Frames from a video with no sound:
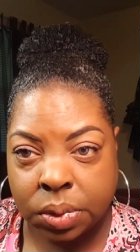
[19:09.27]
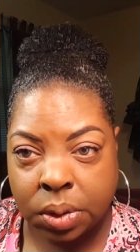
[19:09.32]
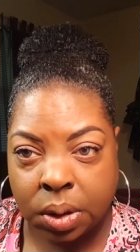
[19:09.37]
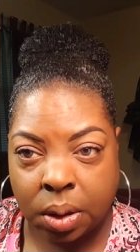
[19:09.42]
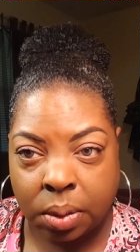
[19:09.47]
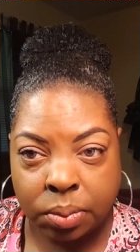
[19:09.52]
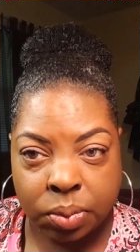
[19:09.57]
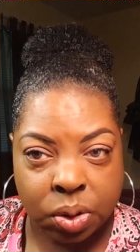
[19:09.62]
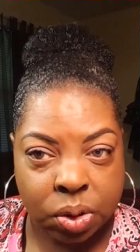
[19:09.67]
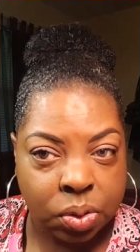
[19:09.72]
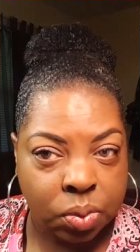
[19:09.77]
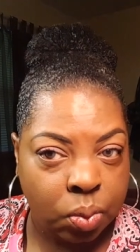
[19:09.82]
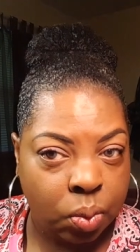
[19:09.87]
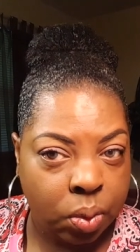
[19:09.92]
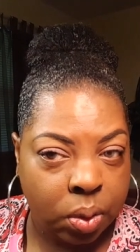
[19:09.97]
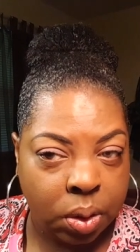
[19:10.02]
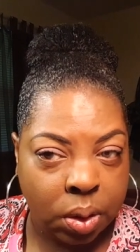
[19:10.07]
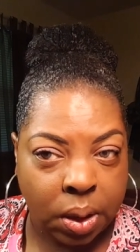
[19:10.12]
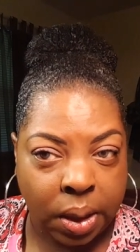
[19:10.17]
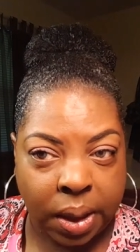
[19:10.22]
Yeah, I'm just
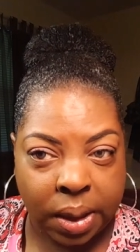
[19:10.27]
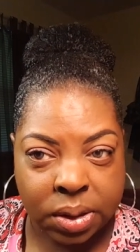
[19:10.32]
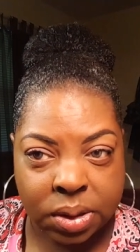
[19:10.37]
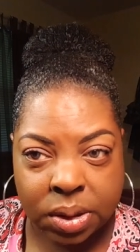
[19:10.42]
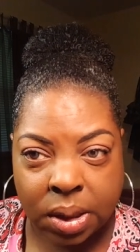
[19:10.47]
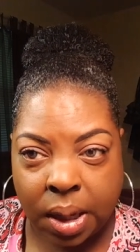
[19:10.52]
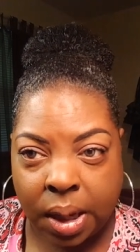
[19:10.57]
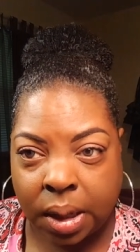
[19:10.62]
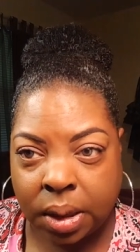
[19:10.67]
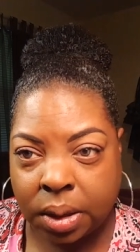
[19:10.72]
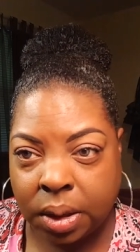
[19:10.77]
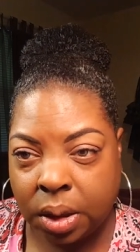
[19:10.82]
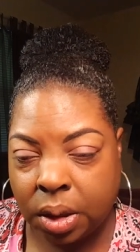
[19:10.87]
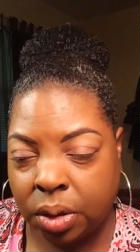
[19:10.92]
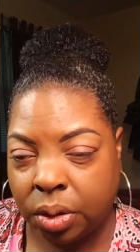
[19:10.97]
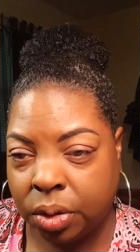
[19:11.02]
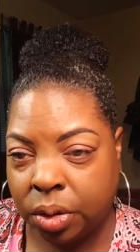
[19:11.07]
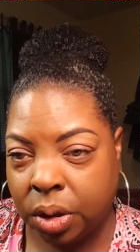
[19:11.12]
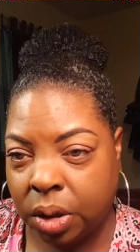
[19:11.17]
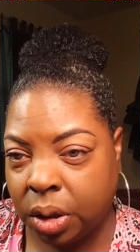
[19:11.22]
wearing lashes. I got
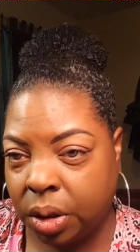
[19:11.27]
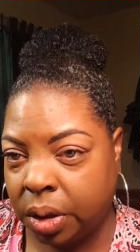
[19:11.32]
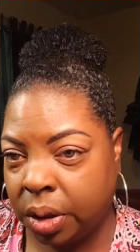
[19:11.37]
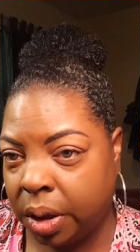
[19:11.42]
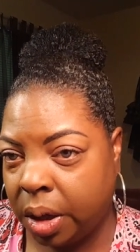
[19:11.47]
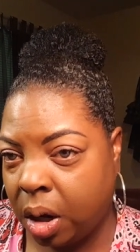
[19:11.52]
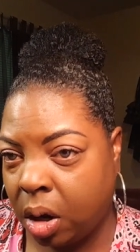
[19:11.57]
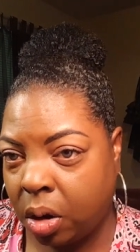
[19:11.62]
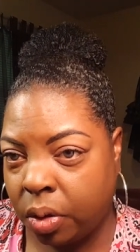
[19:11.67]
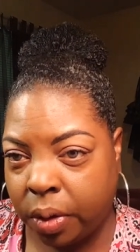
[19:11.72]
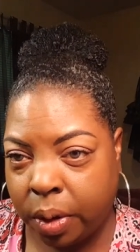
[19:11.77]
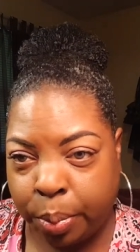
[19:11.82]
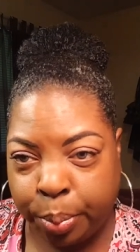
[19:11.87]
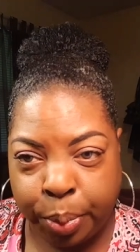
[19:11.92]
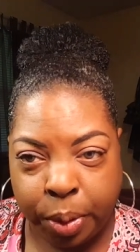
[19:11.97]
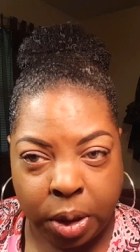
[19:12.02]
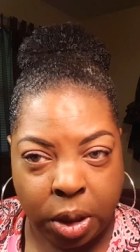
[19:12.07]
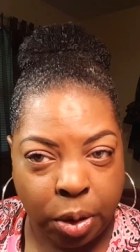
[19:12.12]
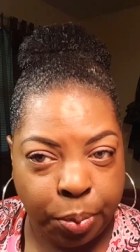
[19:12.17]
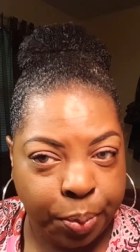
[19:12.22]
there. They are. They're
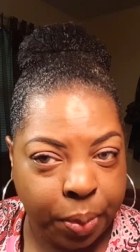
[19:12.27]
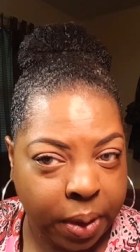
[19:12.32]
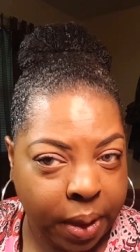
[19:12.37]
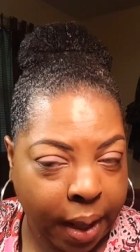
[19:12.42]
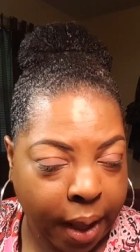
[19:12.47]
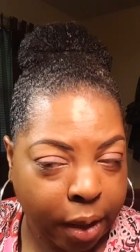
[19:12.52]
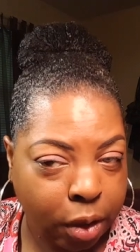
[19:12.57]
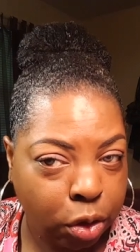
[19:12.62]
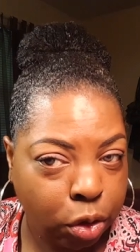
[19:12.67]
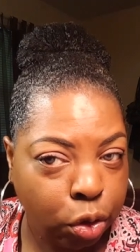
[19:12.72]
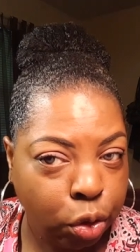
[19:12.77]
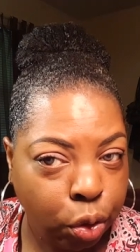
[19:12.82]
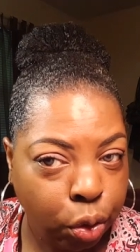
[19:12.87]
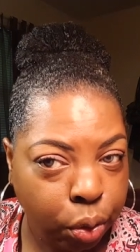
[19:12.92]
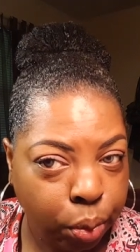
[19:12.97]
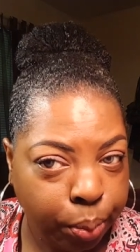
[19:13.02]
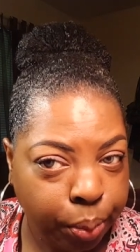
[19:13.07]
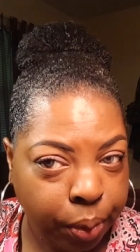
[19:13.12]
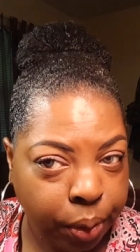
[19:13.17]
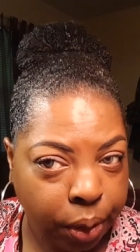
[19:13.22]
peeping out a
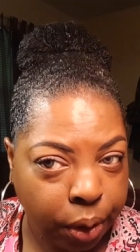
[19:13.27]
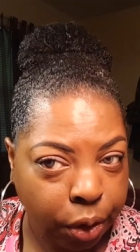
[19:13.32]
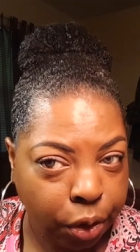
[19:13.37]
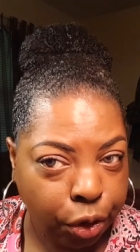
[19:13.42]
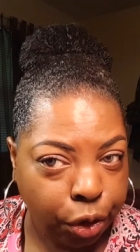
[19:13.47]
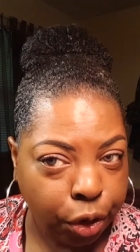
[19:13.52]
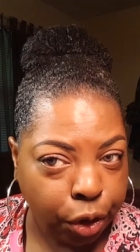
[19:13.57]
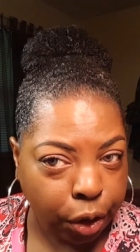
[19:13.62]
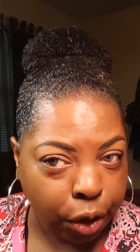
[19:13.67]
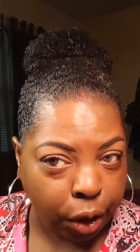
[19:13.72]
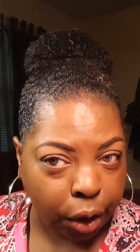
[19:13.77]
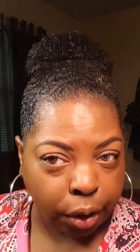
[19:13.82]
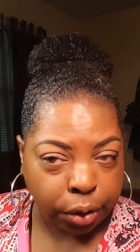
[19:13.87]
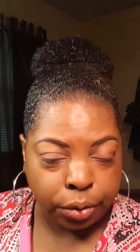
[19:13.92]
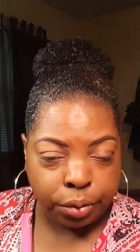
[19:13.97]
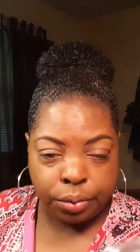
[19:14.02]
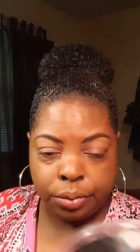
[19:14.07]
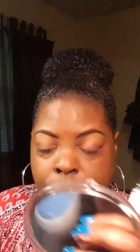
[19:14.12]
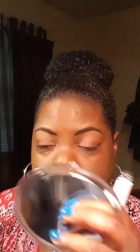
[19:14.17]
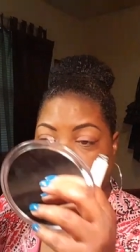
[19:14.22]
little bit. You know,
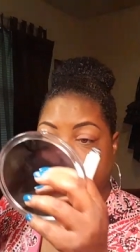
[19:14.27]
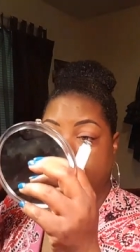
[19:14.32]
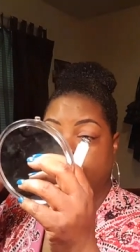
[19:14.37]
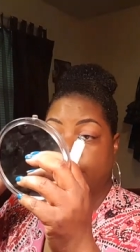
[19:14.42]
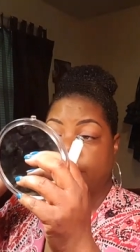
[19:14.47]
ain't.